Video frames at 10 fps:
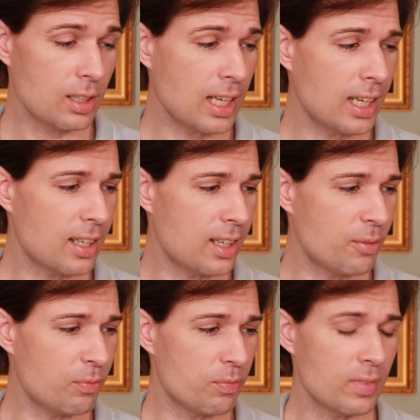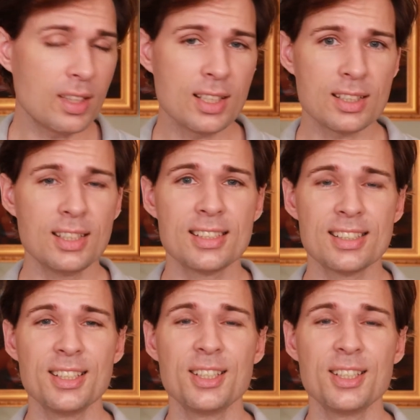like, this is